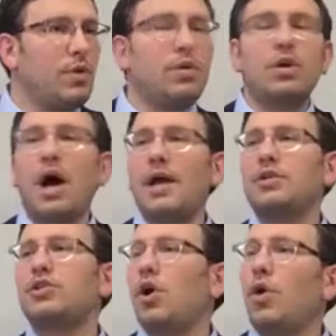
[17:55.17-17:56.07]
God
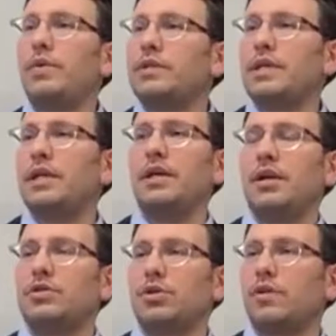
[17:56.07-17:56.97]
is always sending
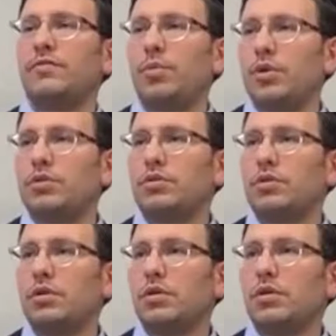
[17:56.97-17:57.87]
us curveballs,
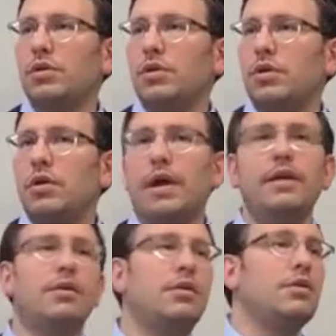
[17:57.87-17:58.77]

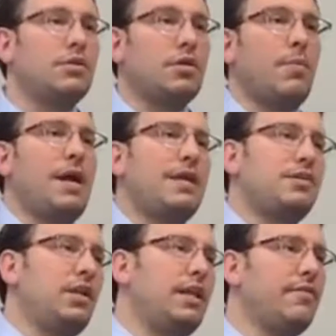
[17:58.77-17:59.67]
right? Someone has
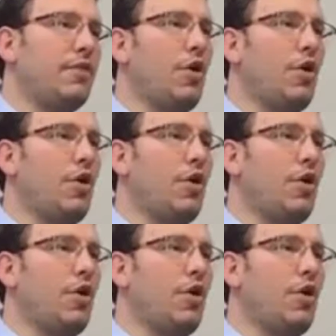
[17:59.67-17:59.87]
to leave their